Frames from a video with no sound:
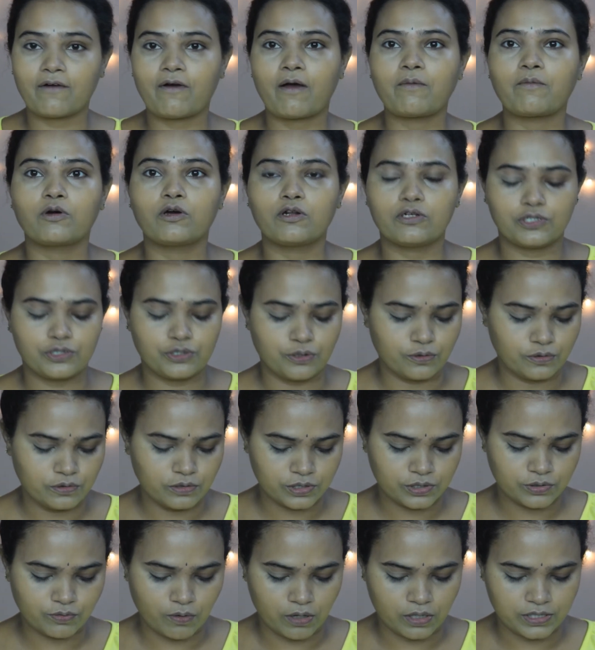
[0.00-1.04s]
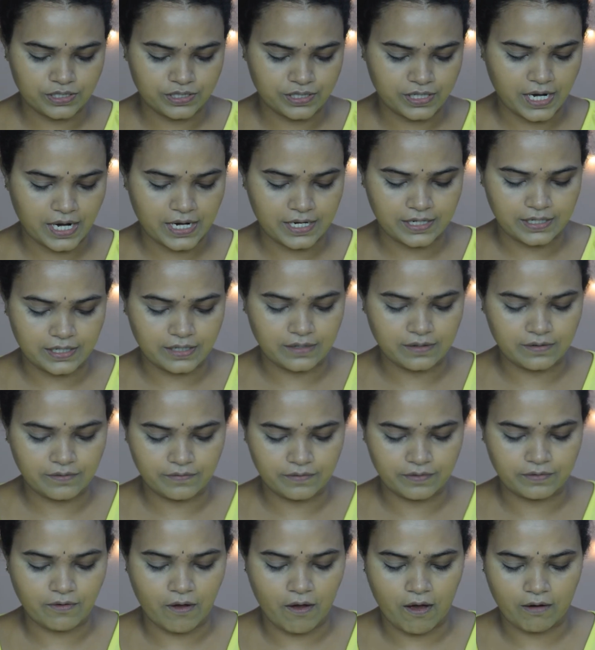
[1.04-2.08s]
I'm going to show you a swatch right
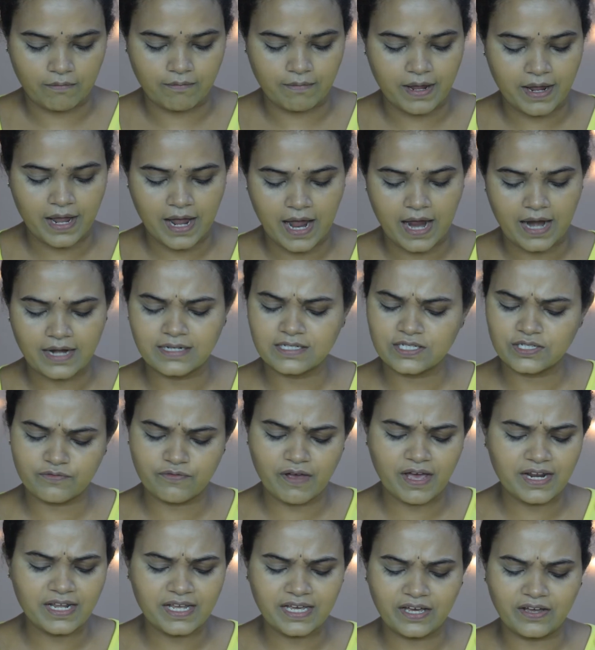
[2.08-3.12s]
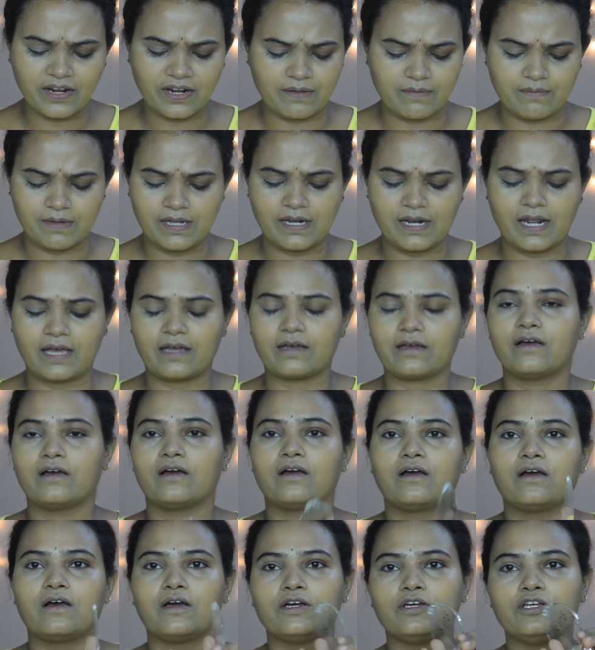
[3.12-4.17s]
here on my hand. It's very creamy. Like,
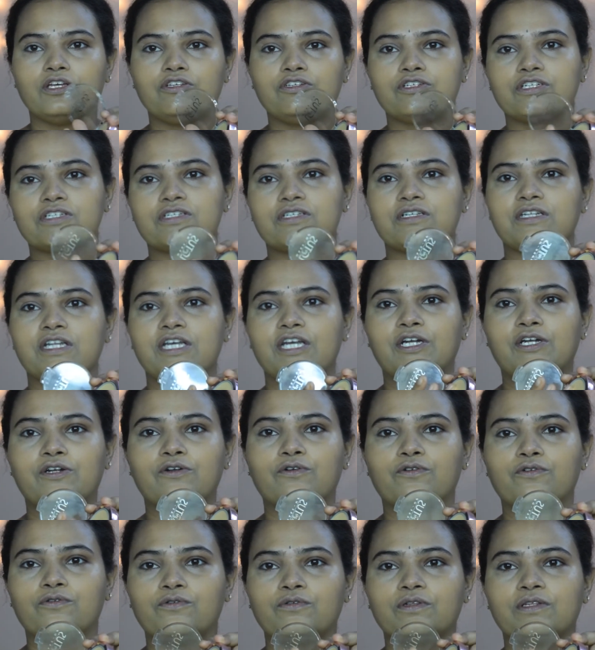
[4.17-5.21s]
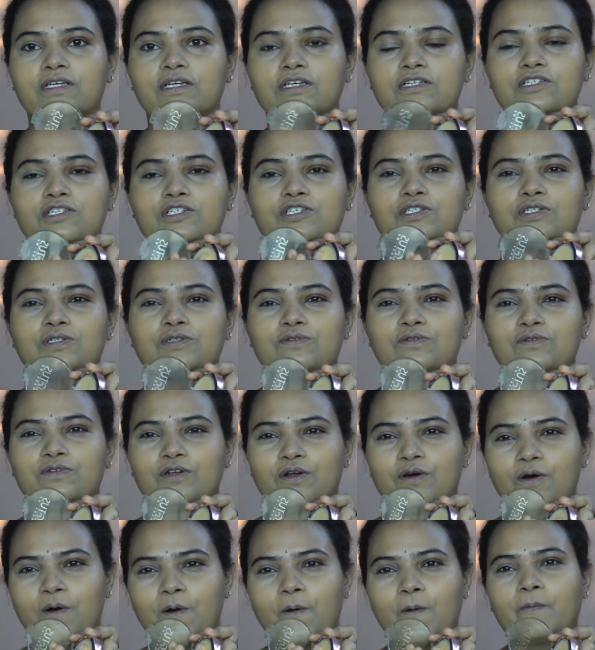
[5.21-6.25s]
you just need to do this to
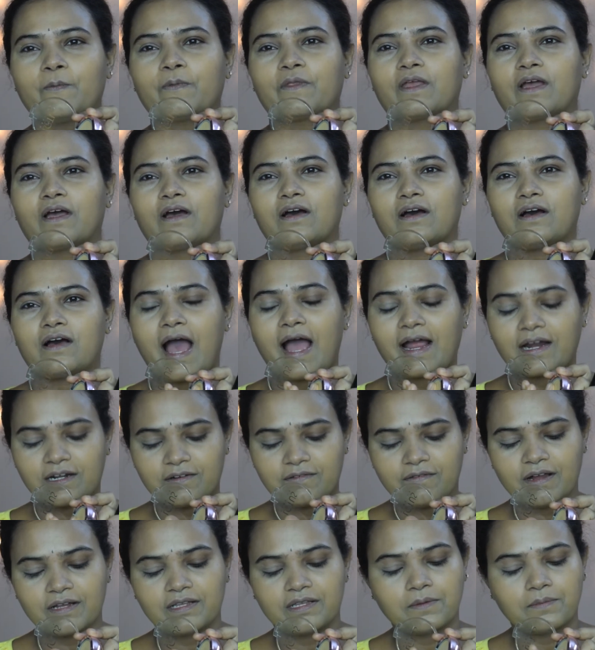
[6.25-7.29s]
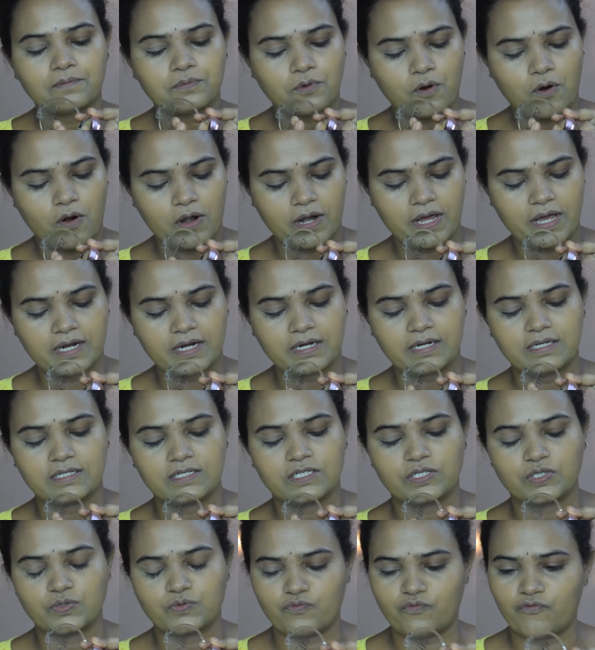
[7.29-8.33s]
activate the product.
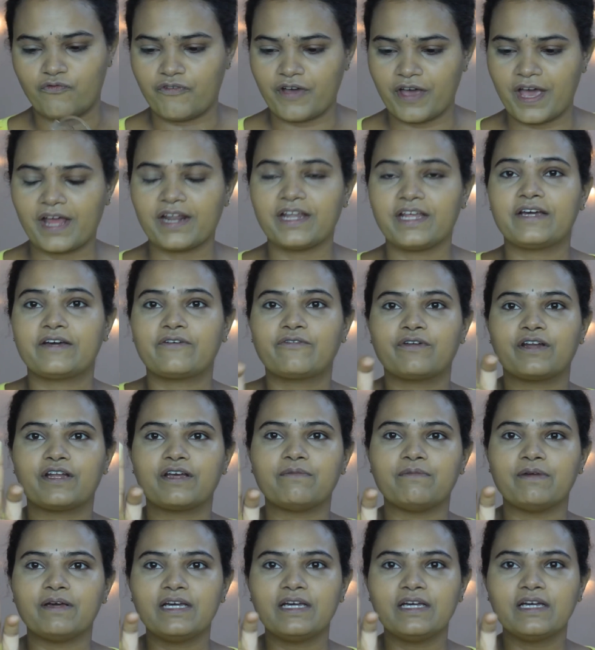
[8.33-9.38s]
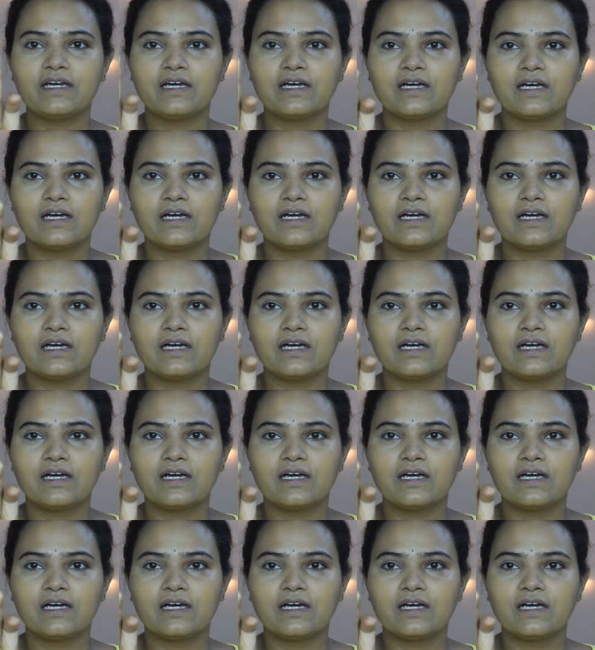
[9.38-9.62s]
It's very creamy.